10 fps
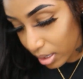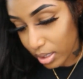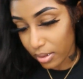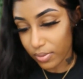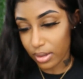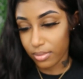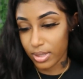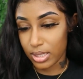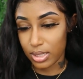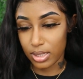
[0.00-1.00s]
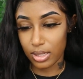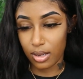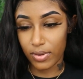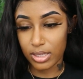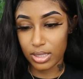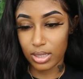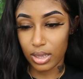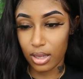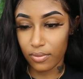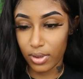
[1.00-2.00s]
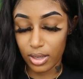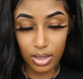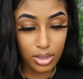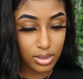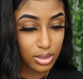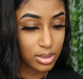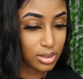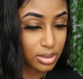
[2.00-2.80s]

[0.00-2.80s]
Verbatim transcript: I love when I'm missing stuff. I just love it.